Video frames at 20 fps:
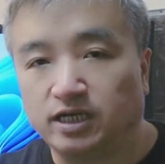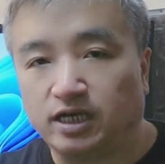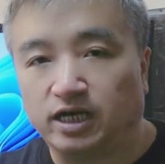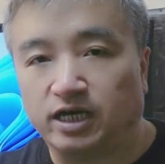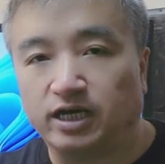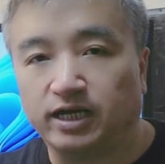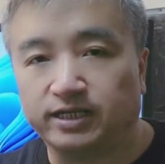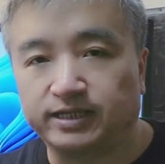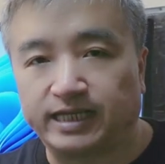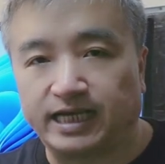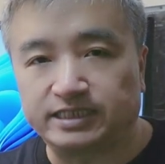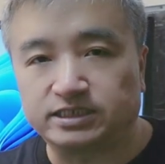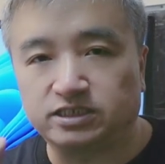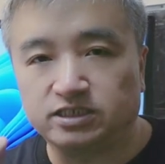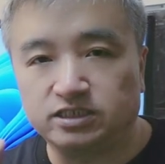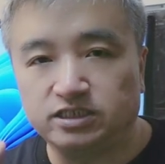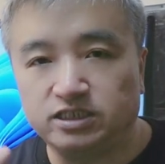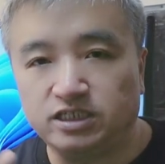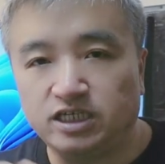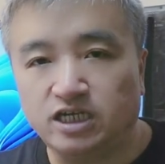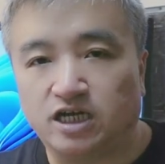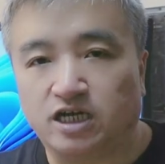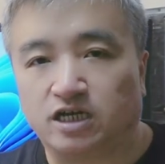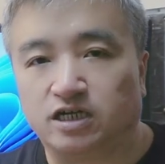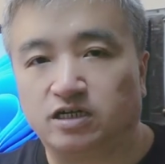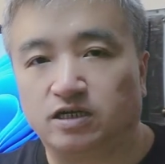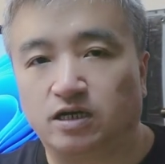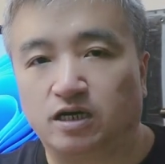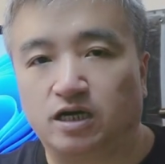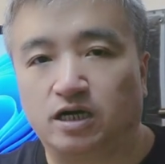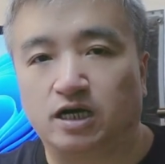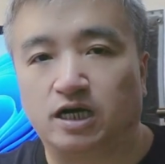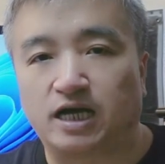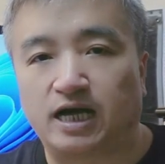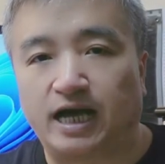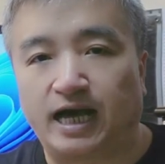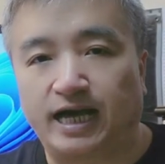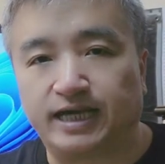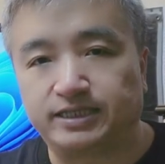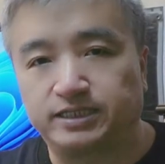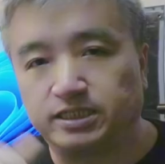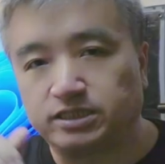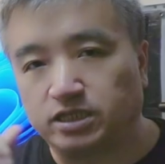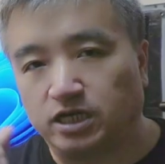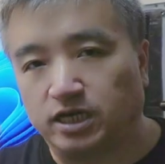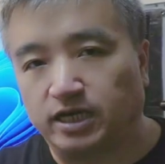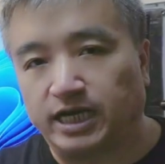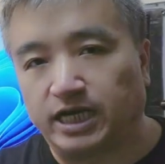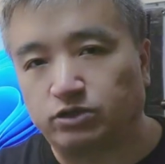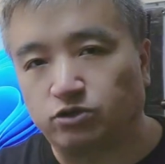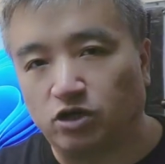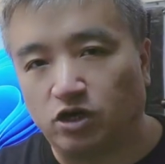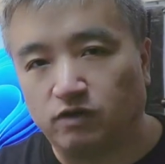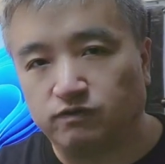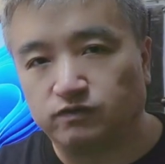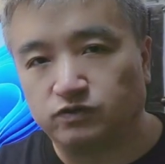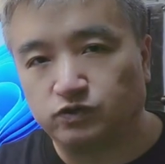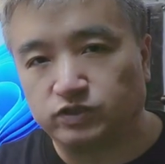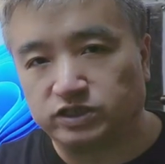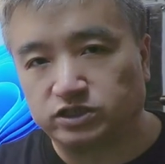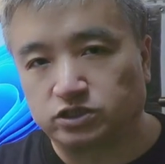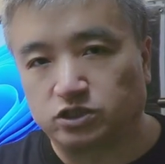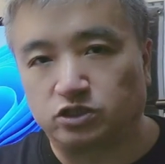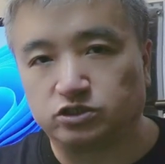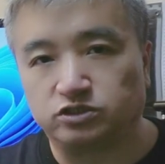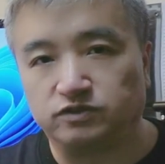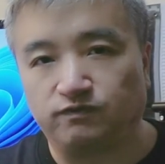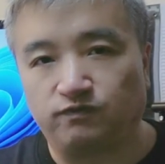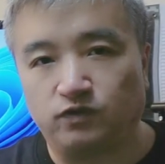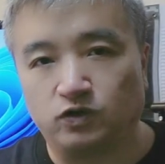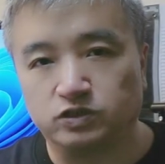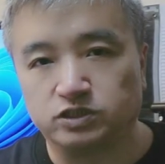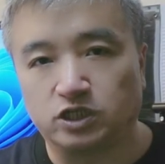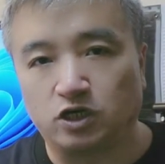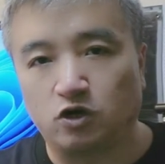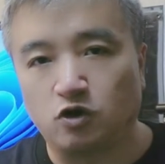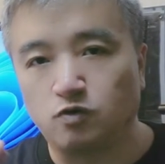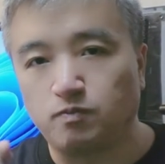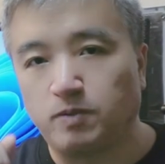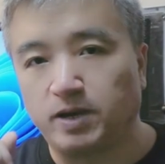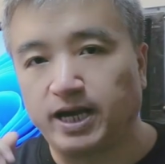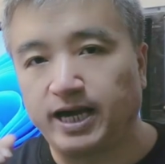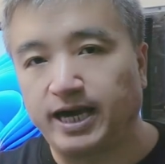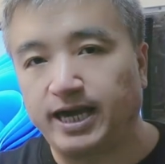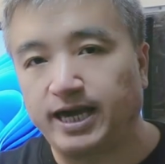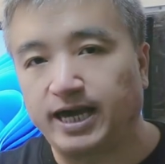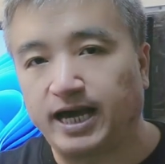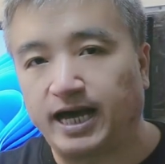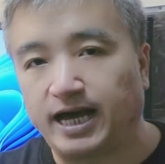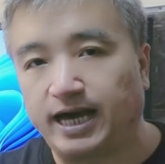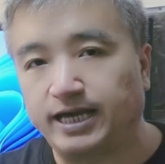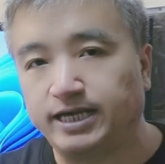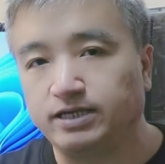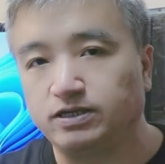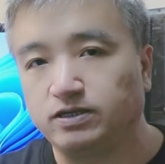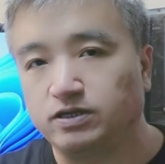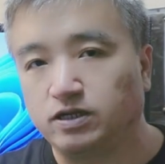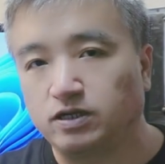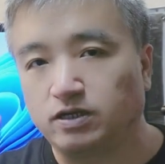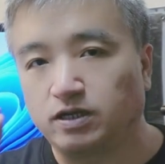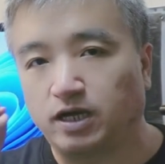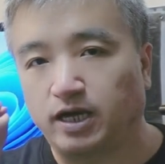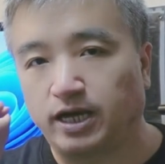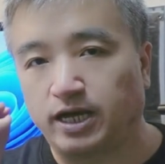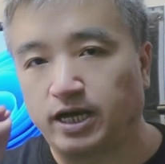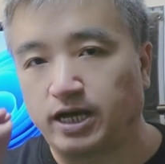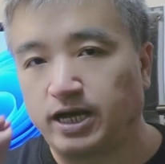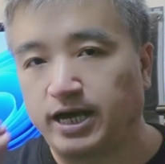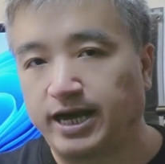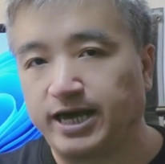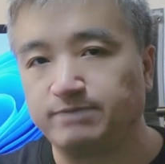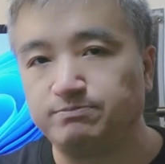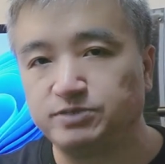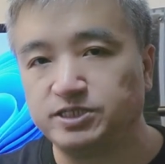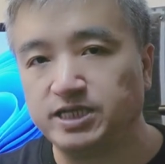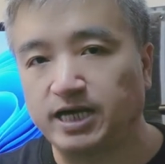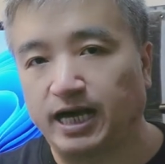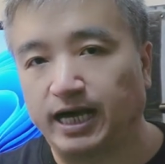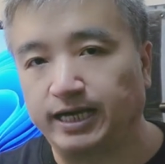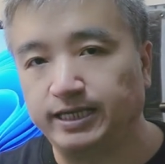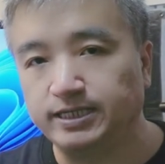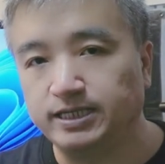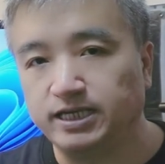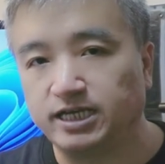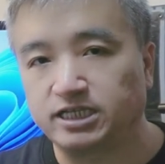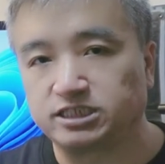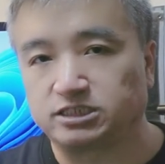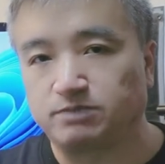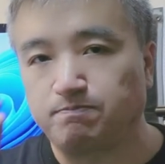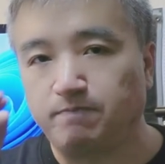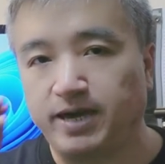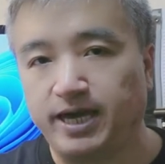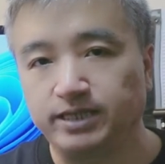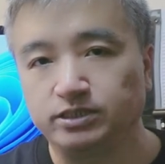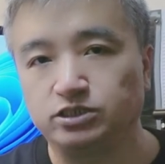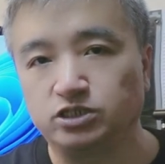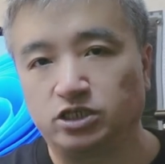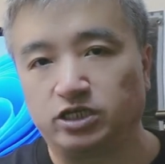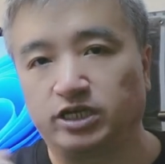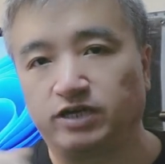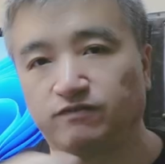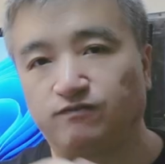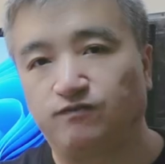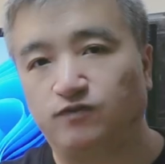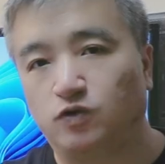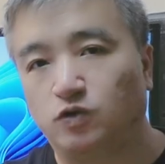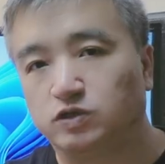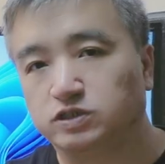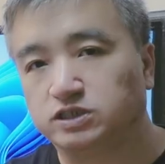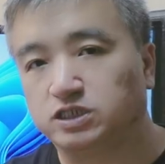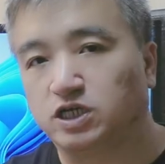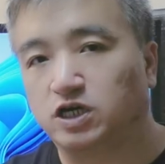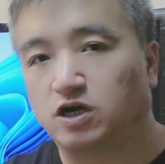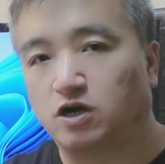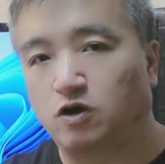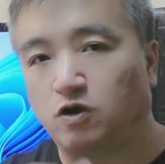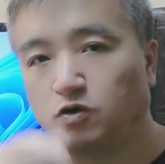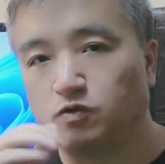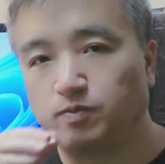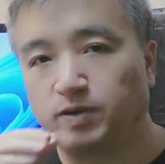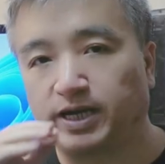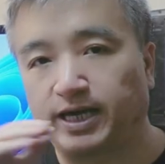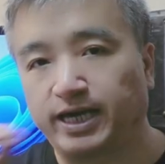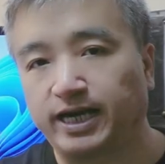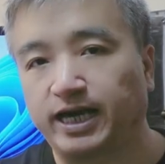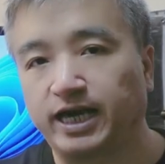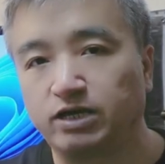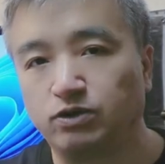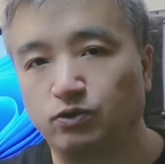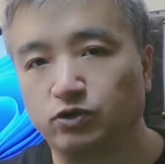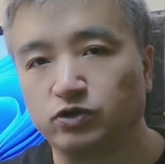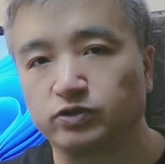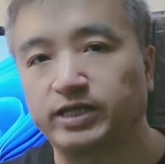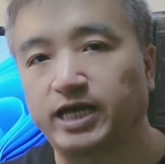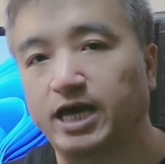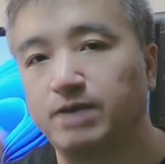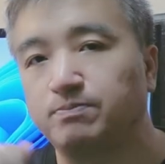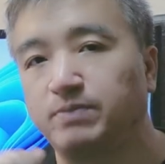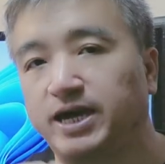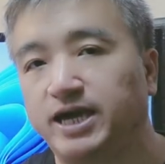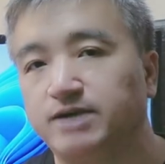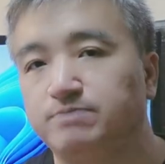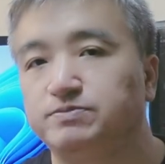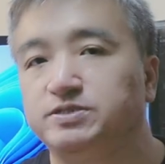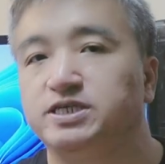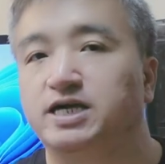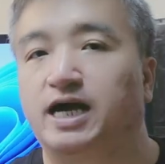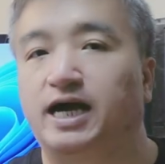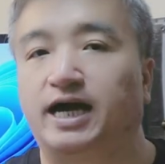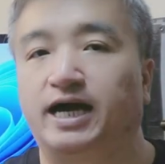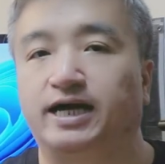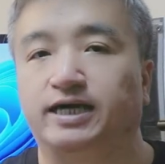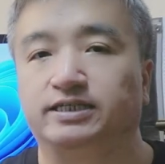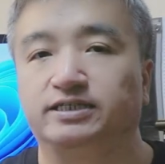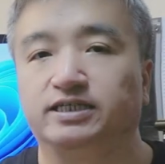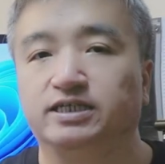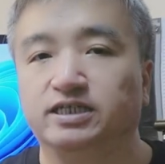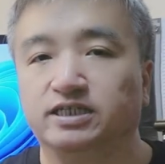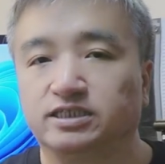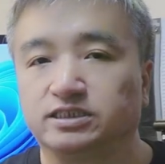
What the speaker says: Last year, I did a lot of research for the OpenAI API, especially for the OpenAI real-time API.